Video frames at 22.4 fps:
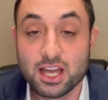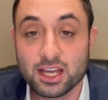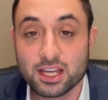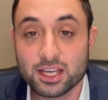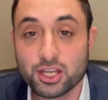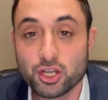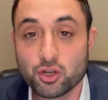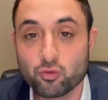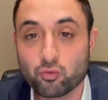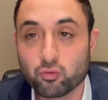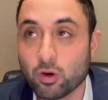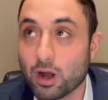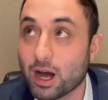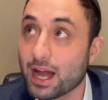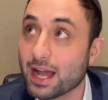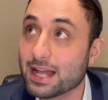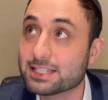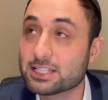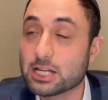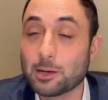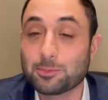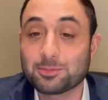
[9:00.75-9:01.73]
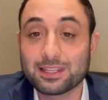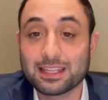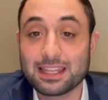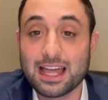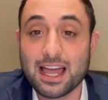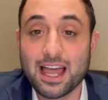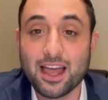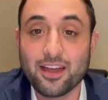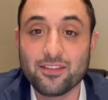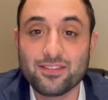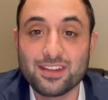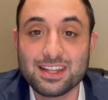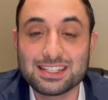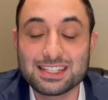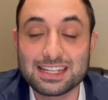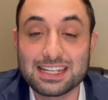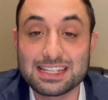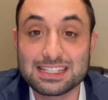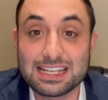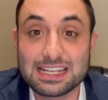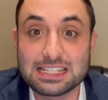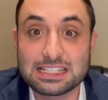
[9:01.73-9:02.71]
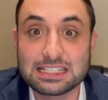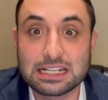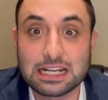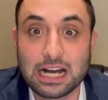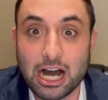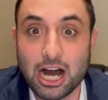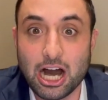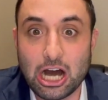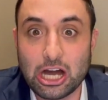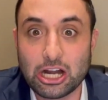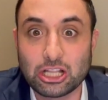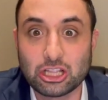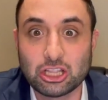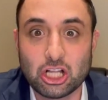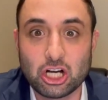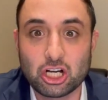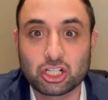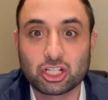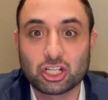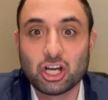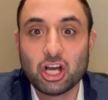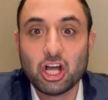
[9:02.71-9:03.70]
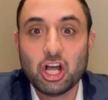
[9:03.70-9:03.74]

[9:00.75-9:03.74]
he rides up to the heavens and he says, God, look,